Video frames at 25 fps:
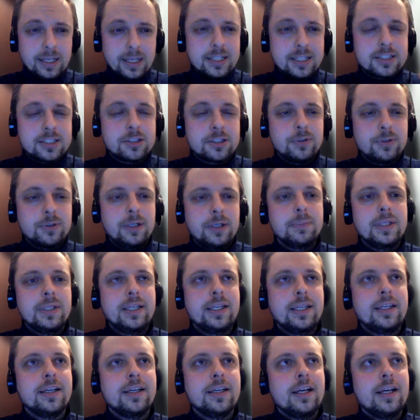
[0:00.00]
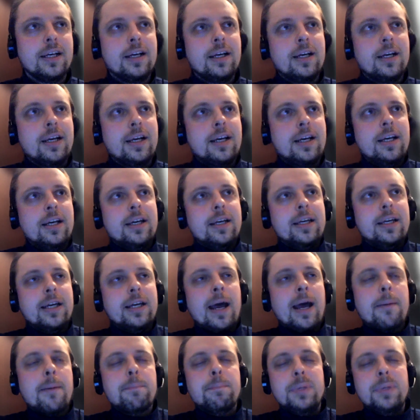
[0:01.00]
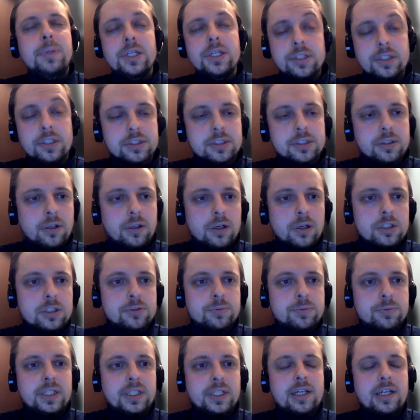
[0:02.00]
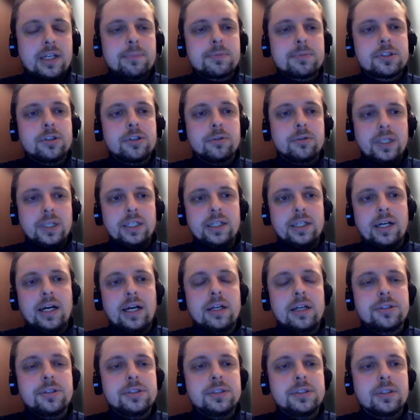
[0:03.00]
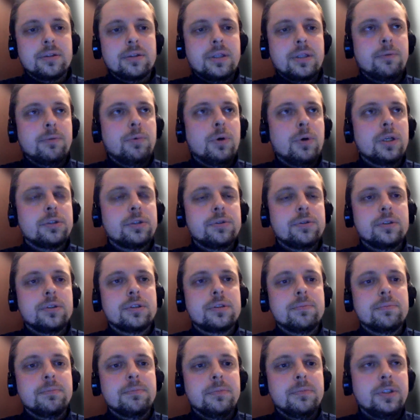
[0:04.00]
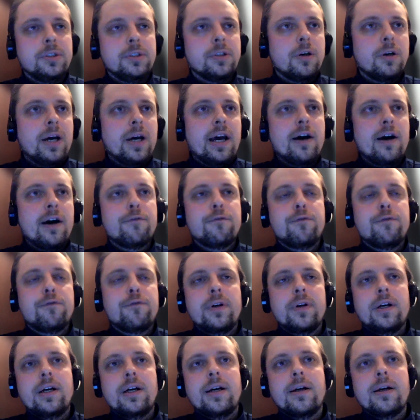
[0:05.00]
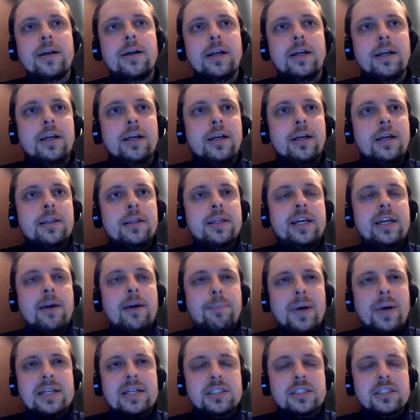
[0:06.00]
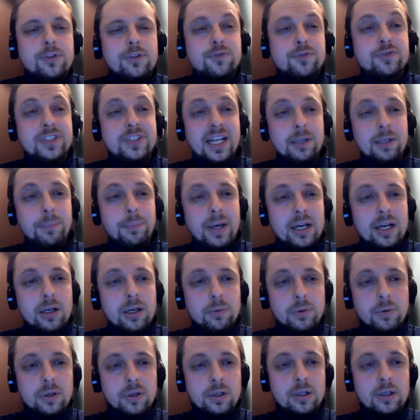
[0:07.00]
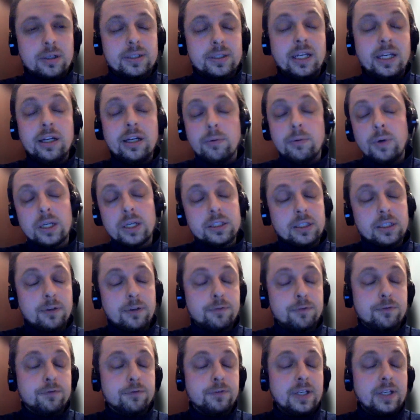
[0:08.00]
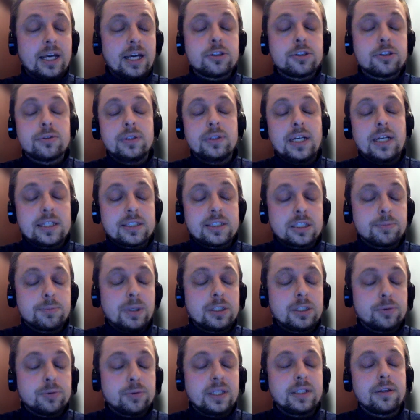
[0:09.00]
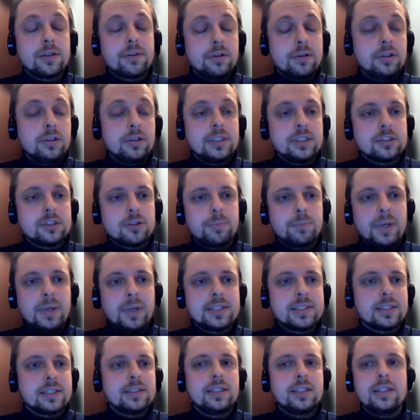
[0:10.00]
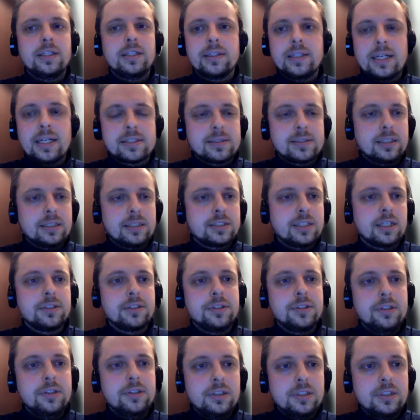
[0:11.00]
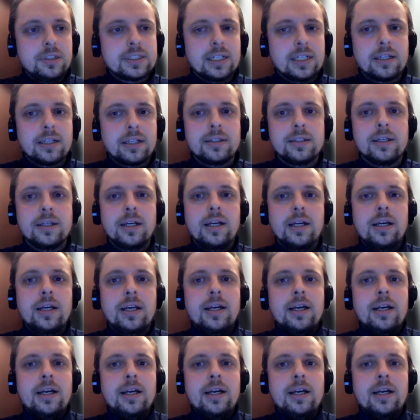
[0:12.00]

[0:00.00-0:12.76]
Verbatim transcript: extremely ambitious goals when it comes to green hydrogen. They want to, you know, have uh, the capacity of 10 megawatt, uh, gigawatt of electrolyzers by 2030. So basically, in less than 10 years, and